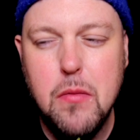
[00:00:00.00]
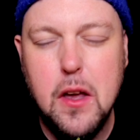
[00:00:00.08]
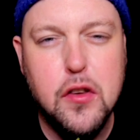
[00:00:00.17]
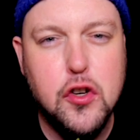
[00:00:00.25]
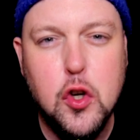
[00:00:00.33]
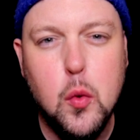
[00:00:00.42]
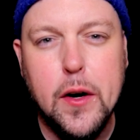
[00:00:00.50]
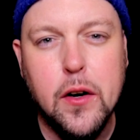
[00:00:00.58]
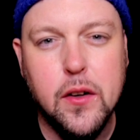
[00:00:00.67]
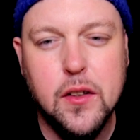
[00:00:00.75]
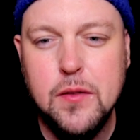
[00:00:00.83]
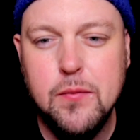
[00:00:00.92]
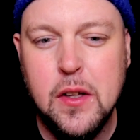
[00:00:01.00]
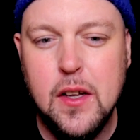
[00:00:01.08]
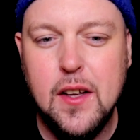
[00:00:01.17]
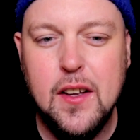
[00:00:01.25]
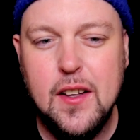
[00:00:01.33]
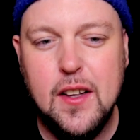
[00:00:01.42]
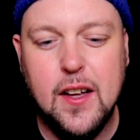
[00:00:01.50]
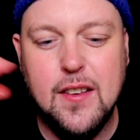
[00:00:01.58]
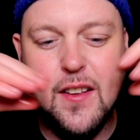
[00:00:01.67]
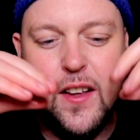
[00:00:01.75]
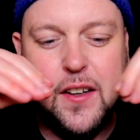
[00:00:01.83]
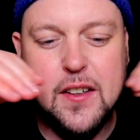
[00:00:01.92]
is too weird.
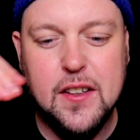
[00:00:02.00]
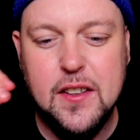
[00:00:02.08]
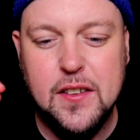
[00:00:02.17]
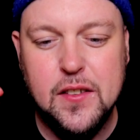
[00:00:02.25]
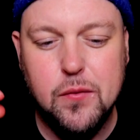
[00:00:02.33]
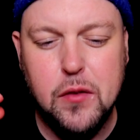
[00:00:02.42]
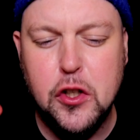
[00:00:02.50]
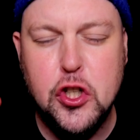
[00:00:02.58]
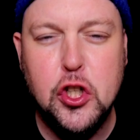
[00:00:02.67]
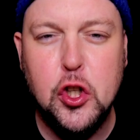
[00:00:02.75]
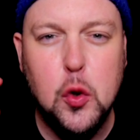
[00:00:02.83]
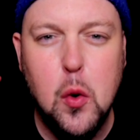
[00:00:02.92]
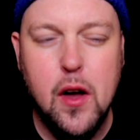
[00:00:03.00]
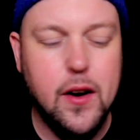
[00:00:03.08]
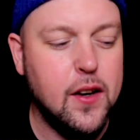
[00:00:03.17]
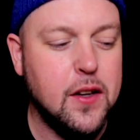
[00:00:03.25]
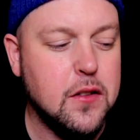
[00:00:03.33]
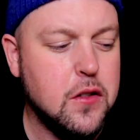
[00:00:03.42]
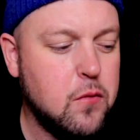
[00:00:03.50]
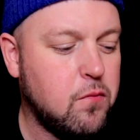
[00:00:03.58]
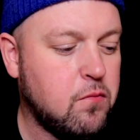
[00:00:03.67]
It's like the chew on it is